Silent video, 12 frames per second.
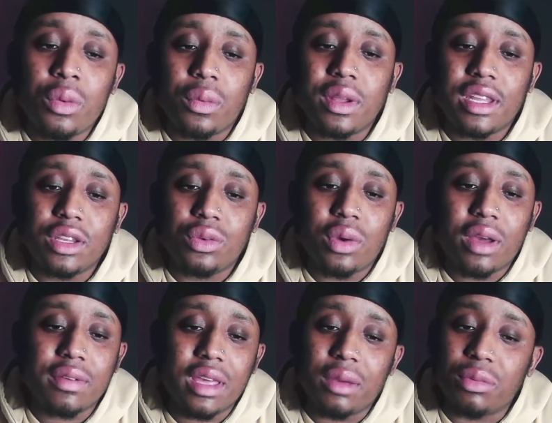when they do
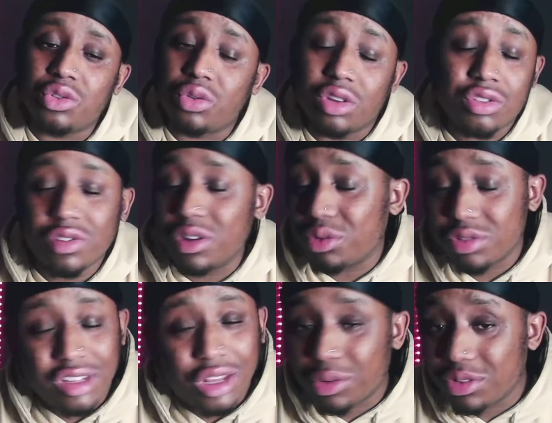have a game with Julius Randle is
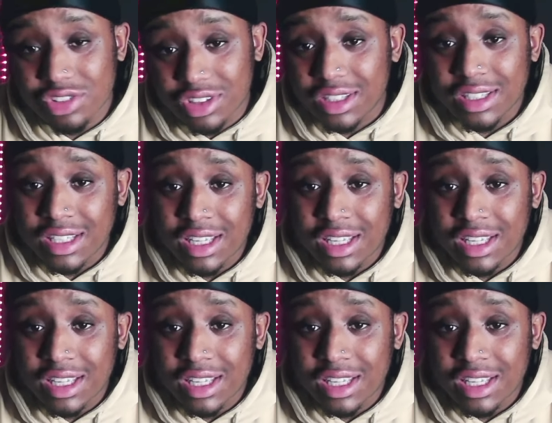not on shit.